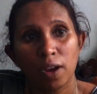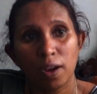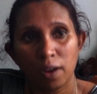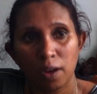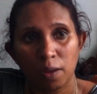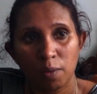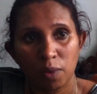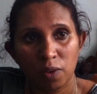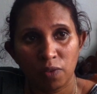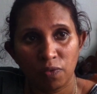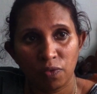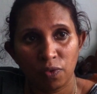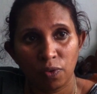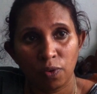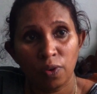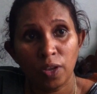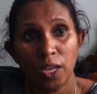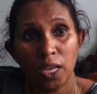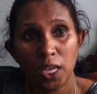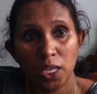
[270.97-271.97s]

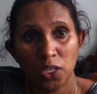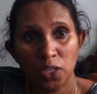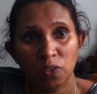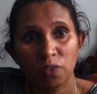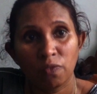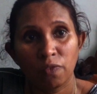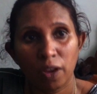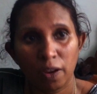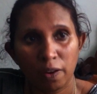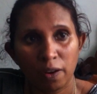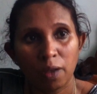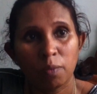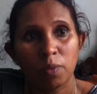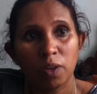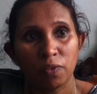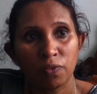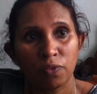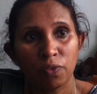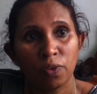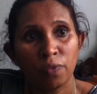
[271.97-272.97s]
544
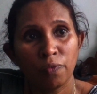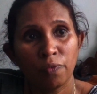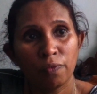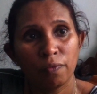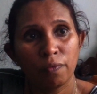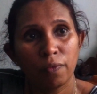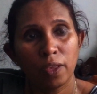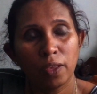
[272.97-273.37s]
H544.